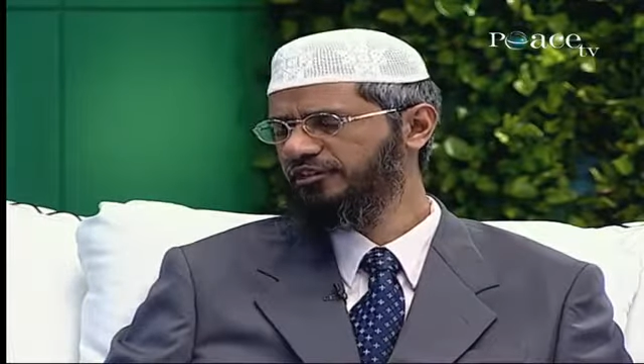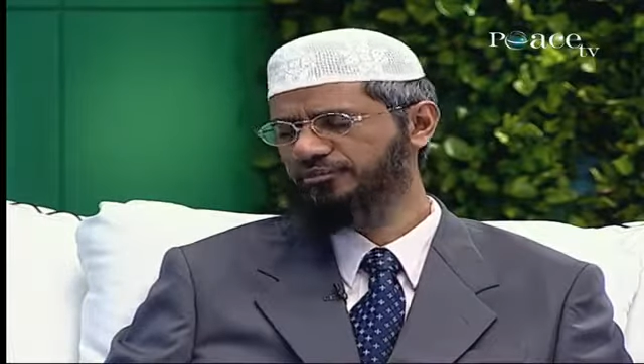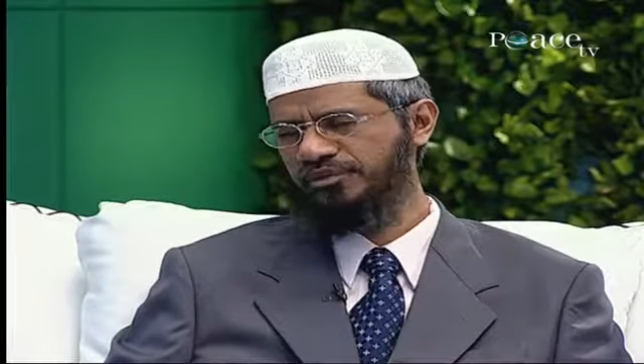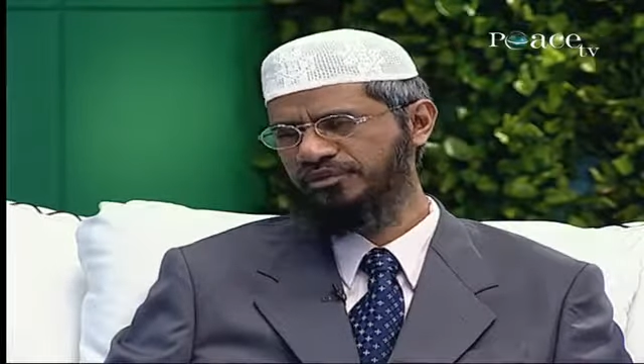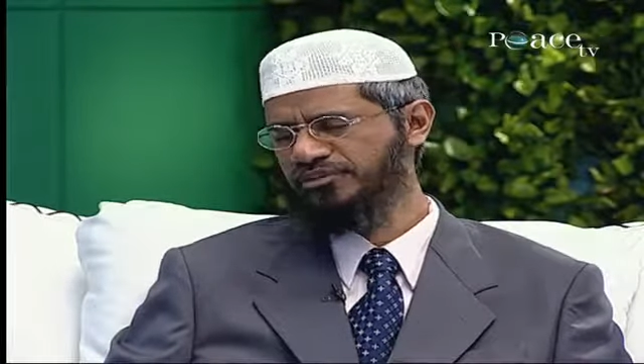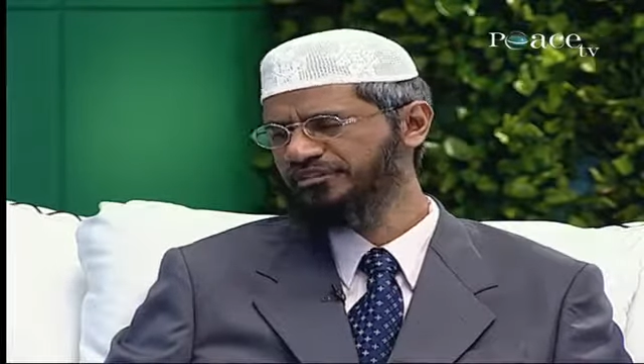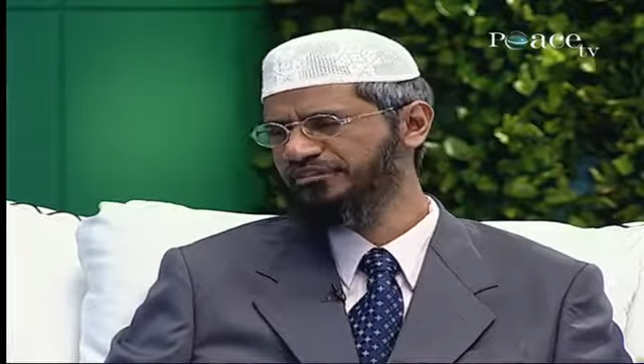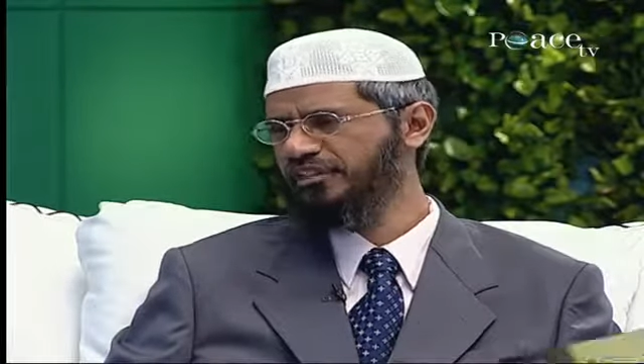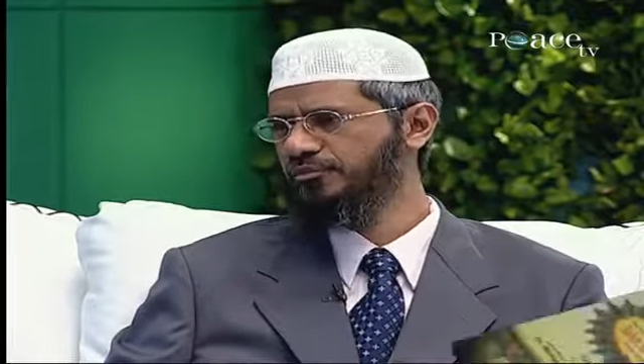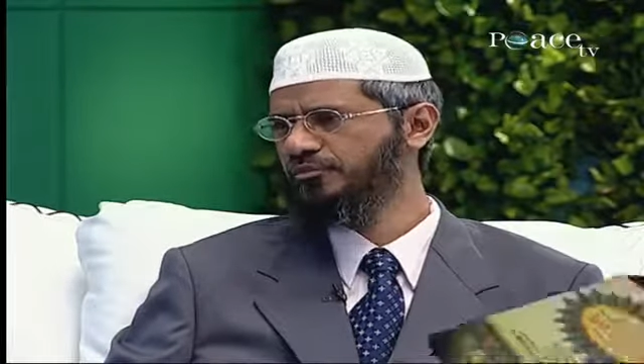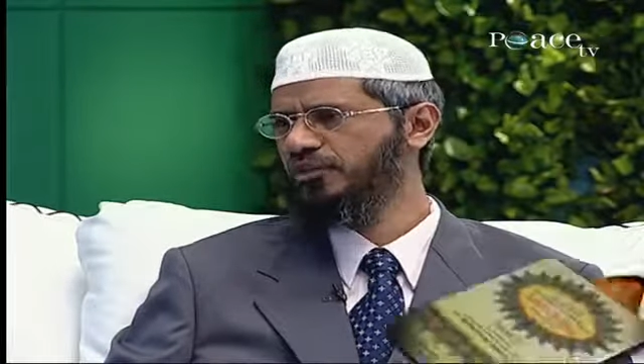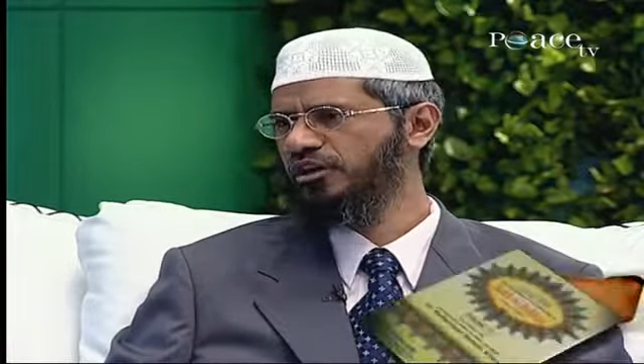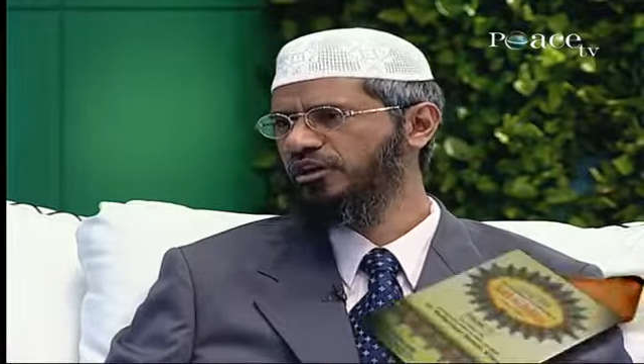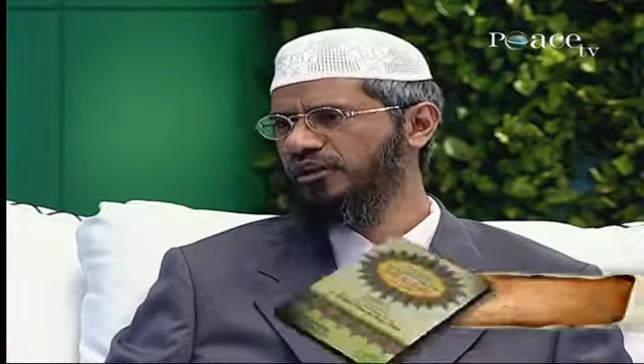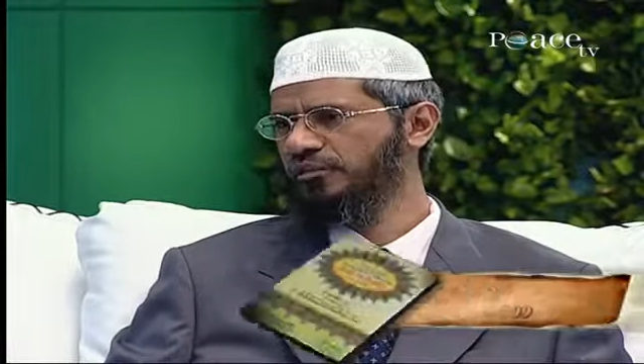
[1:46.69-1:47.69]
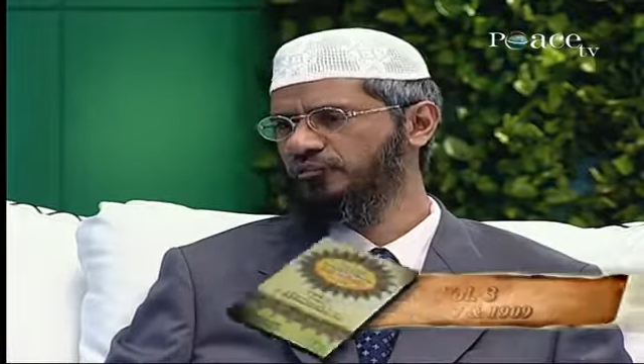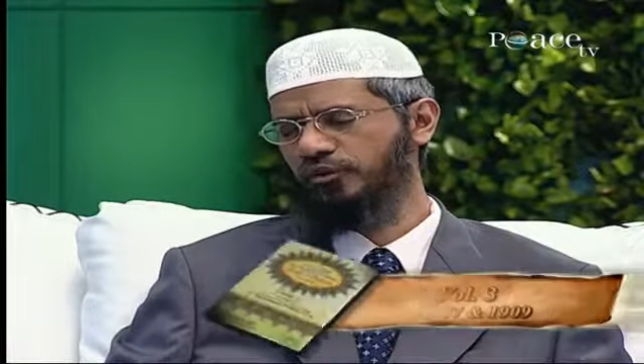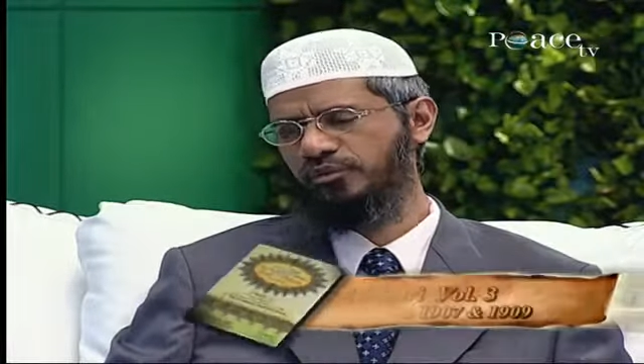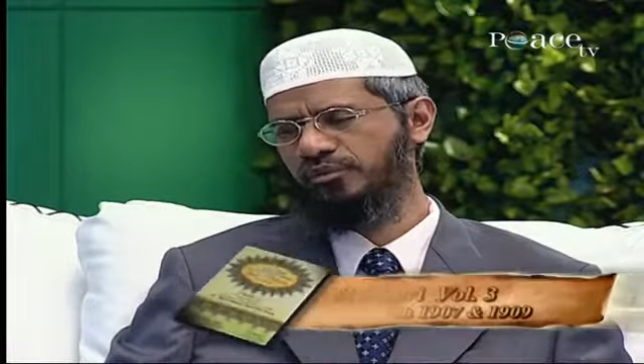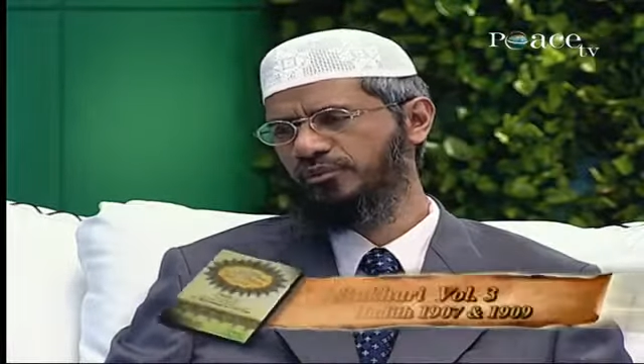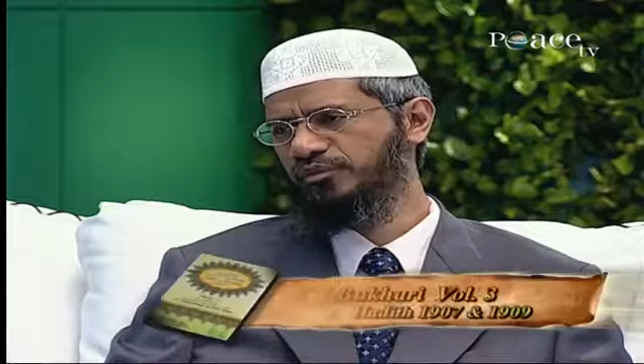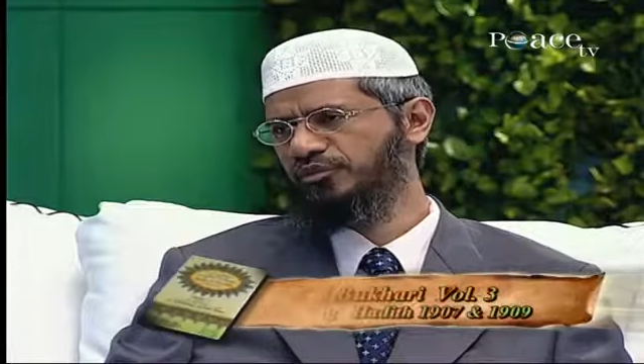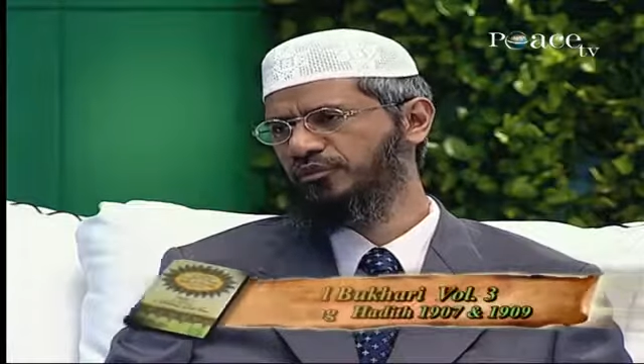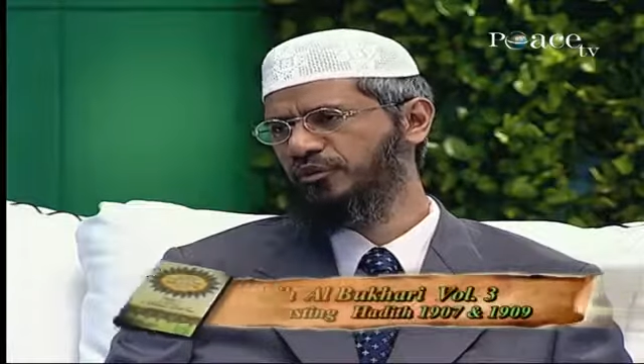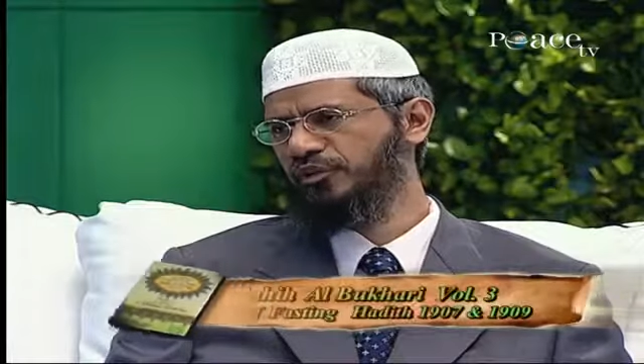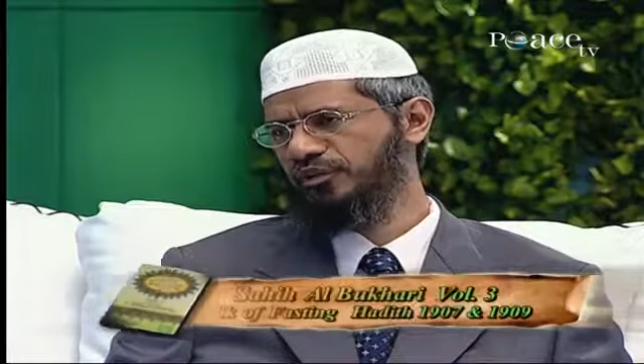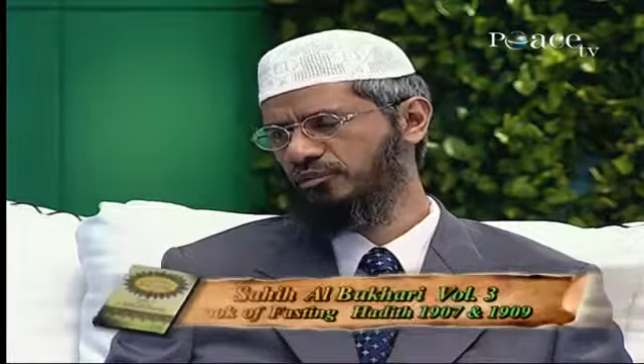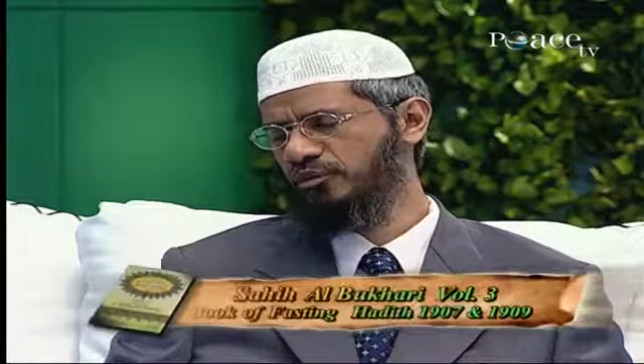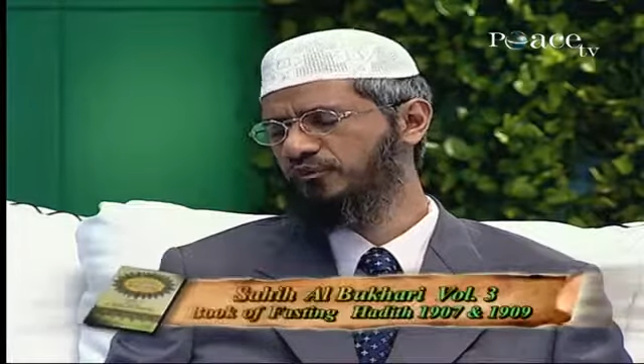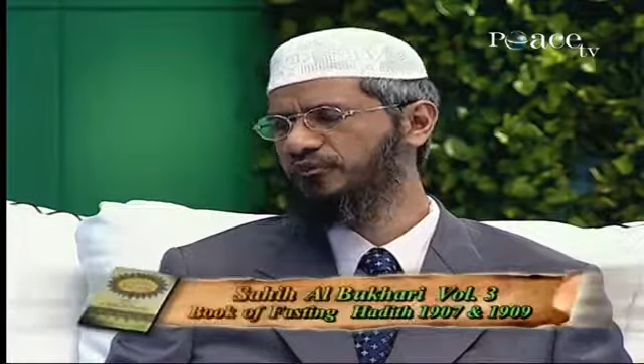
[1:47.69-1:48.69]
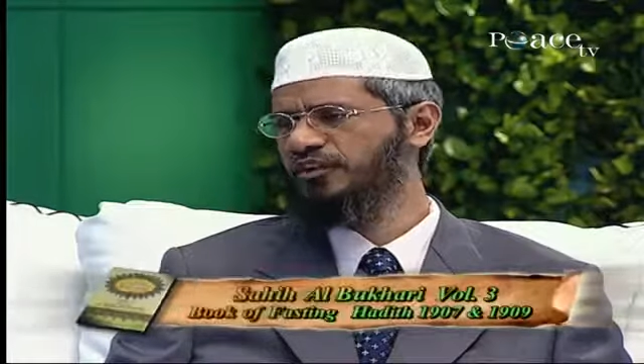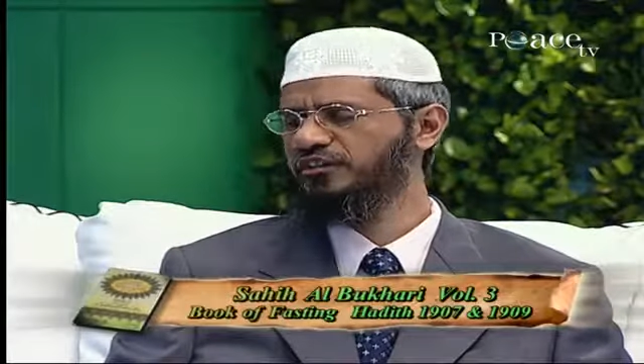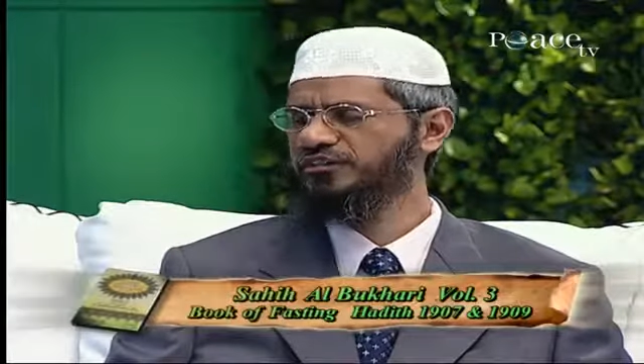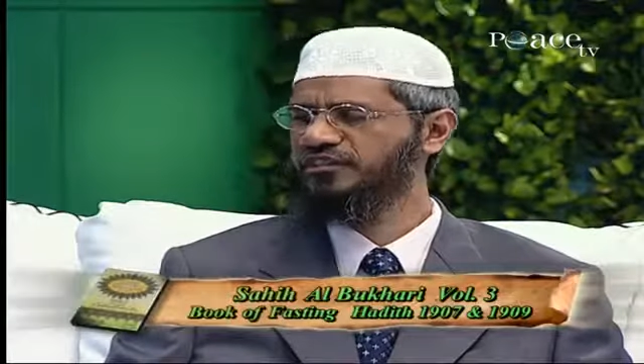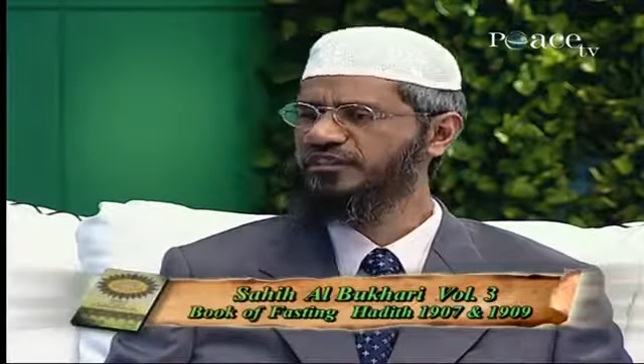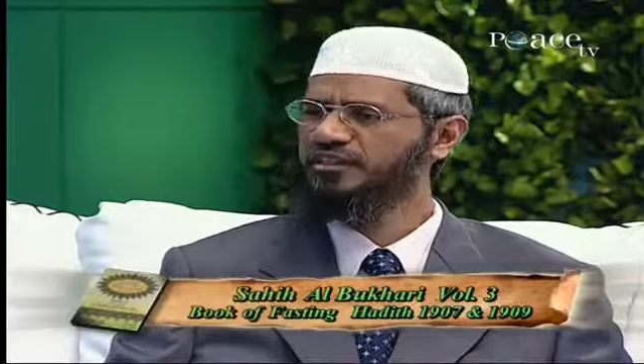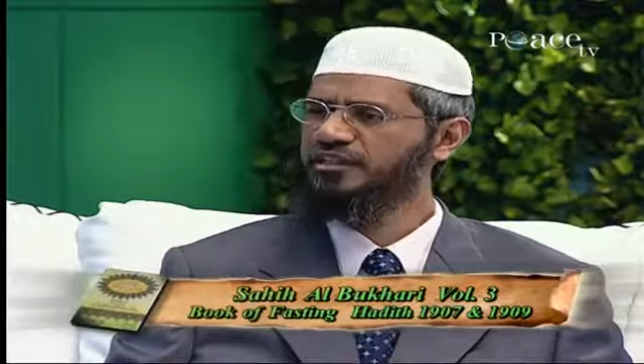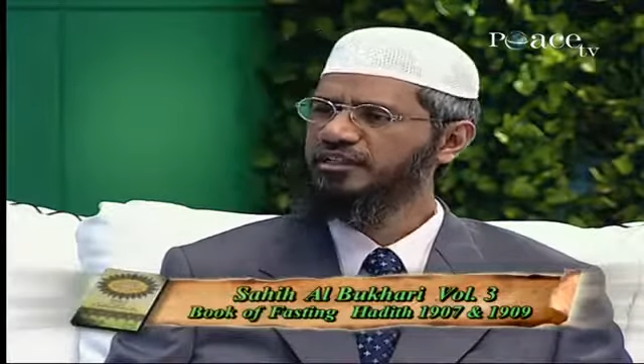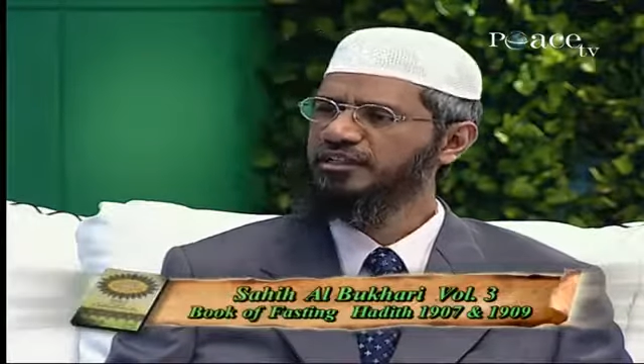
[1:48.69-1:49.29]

mentioned in Sahih Bukhari, volume number 3 in the book of fasting,